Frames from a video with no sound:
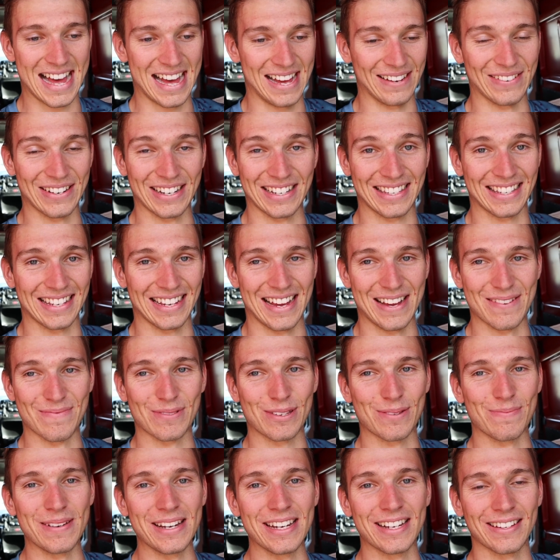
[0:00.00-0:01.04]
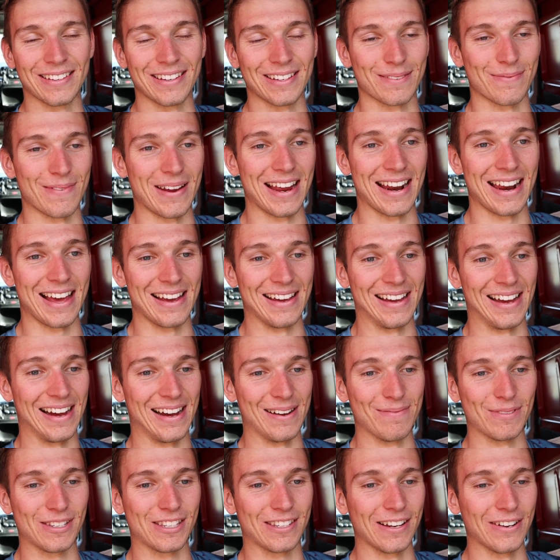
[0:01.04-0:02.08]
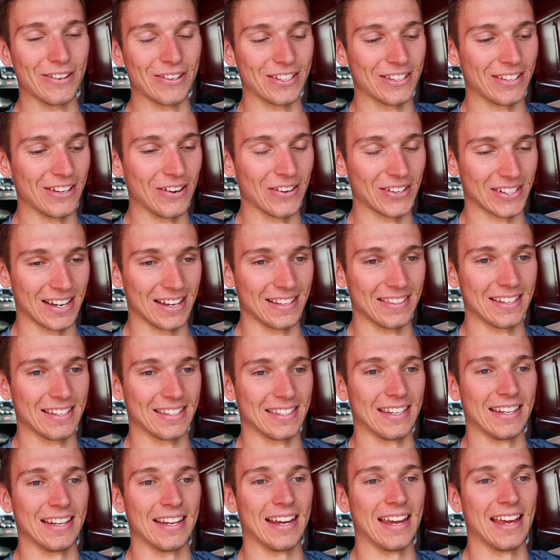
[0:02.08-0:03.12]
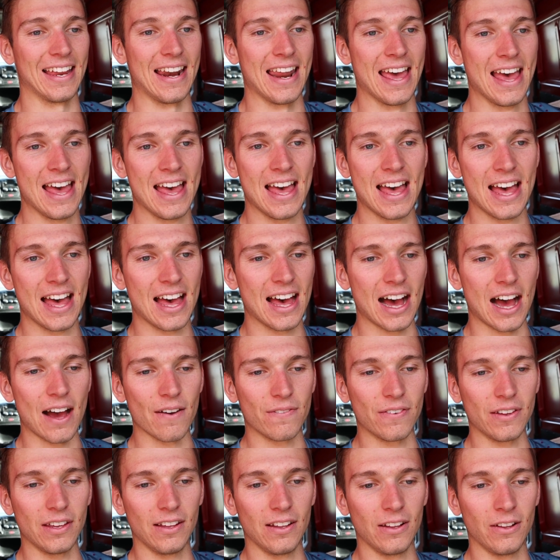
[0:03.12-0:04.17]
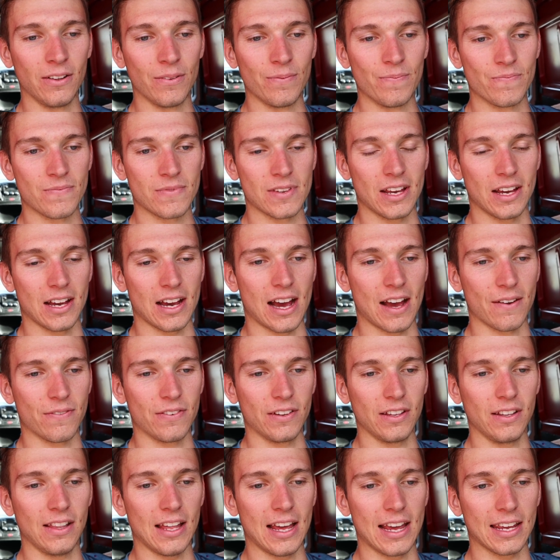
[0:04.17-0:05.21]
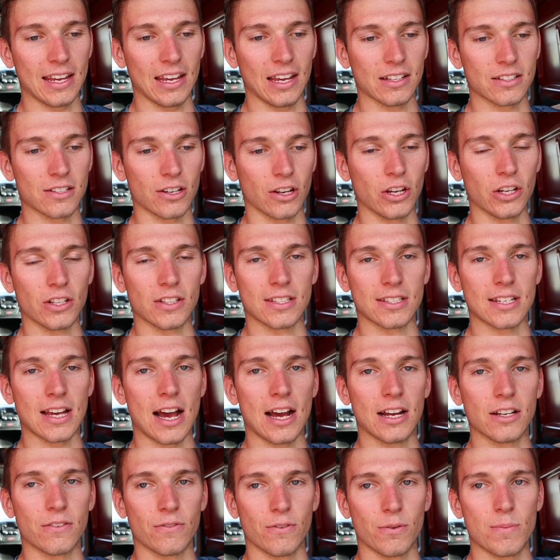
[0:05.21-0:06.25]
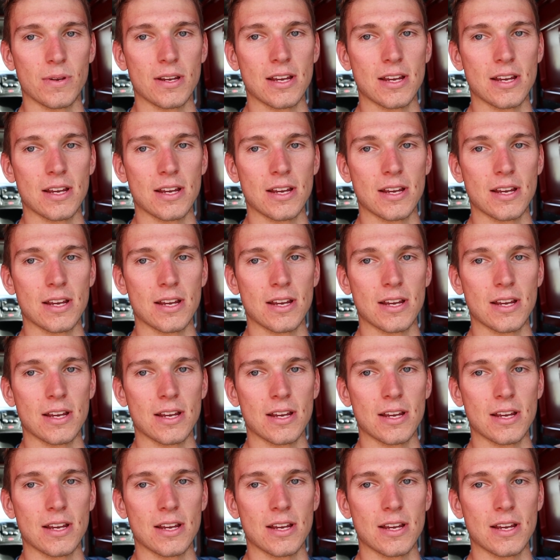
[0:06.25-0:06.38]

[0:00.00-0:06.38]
I'm speechless, man. I'm so stoked on this thing, and I feel like it's a good size for